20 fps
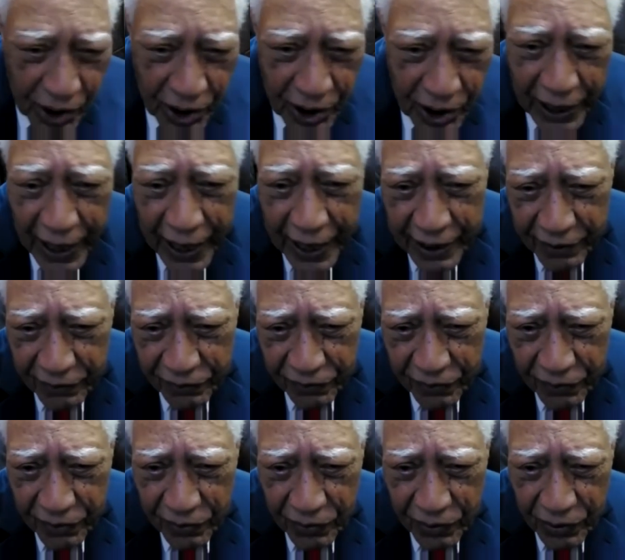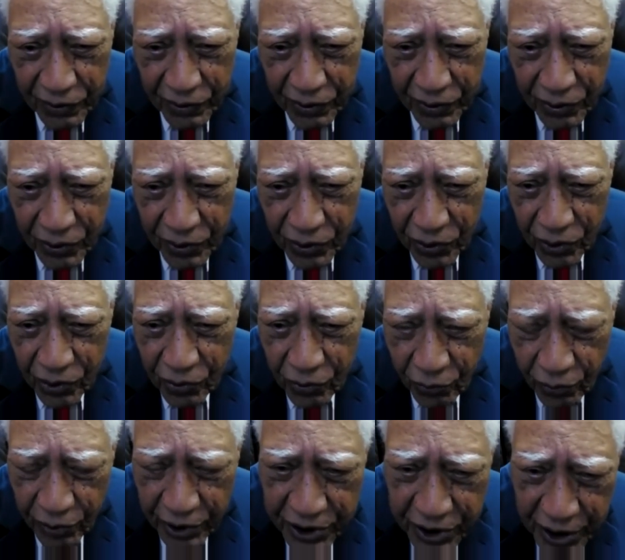life
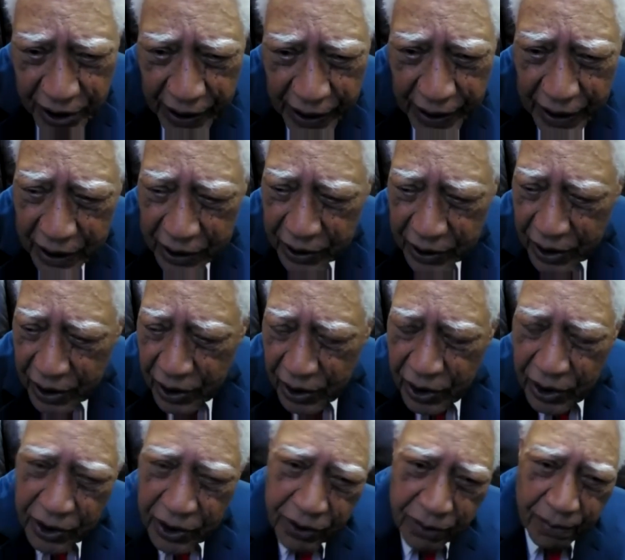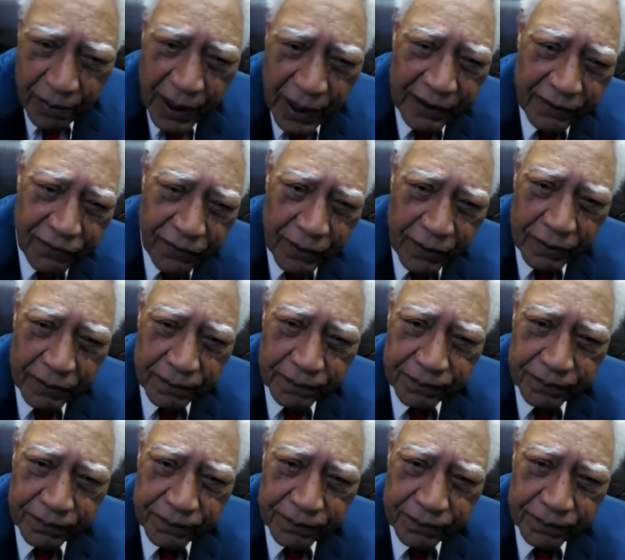reaching out to black folks.